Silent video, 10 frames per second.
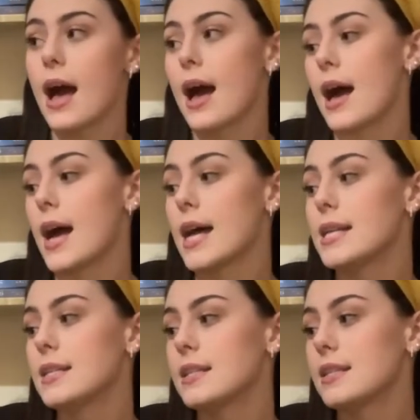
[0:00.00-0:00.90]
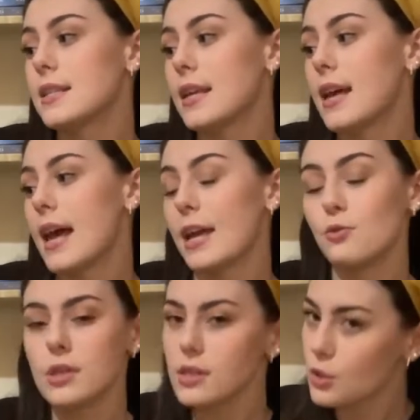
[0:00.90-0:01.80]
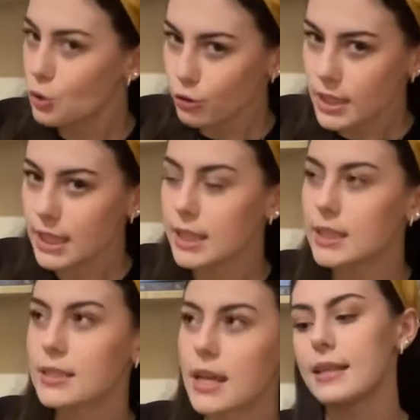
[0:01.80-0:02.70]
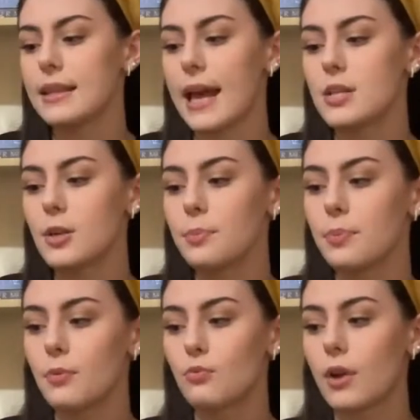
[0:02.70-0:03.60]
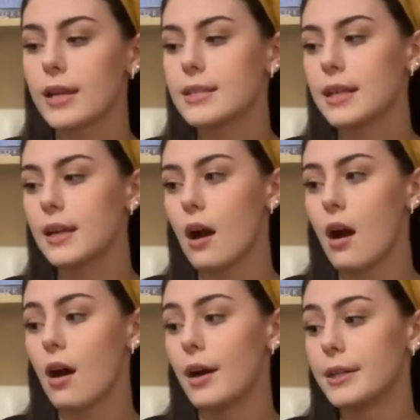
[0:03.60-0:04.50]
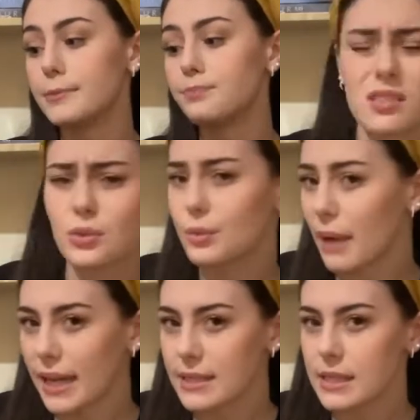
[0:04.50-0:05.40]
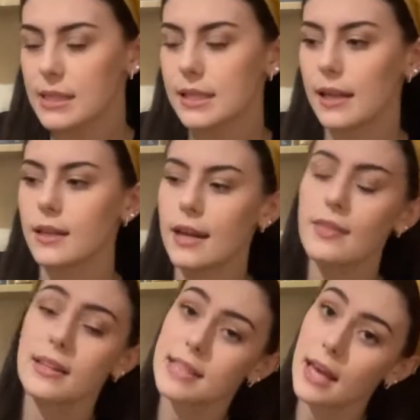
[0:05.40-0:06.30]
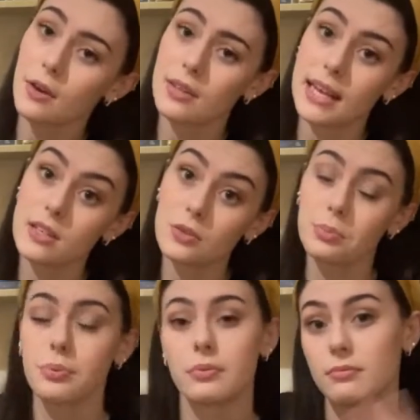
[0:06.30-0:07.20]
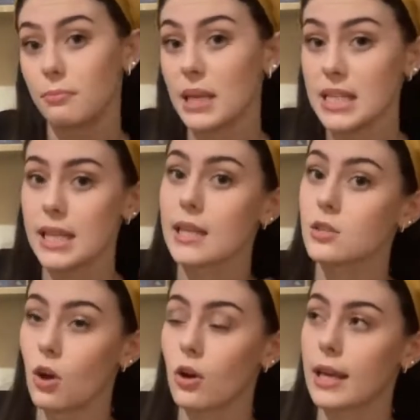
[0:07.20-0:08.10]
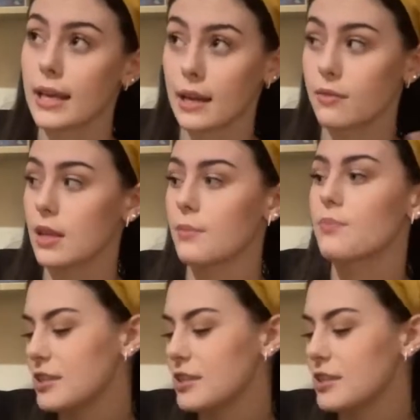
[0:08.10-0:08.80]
and Henry is intrigued. They end up writing on the school magazine together, and that's how they end up meeting and talking and everything.